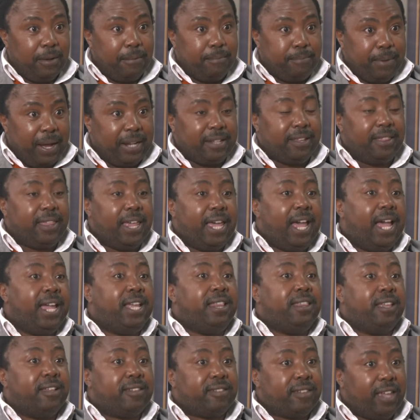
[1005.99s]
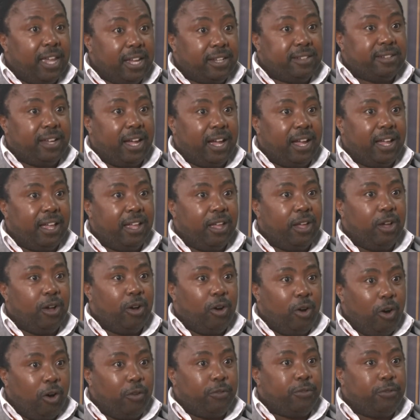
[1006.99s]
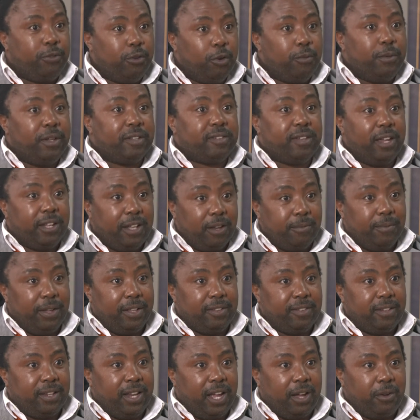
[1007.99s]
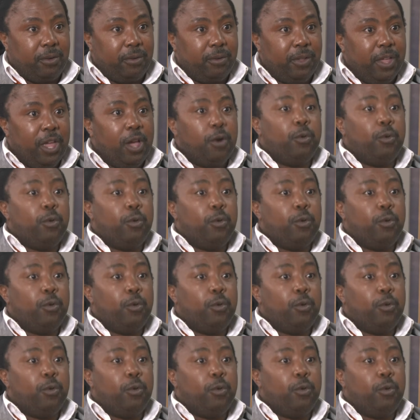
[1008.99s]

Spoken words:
but they are in the sector of human settlements now.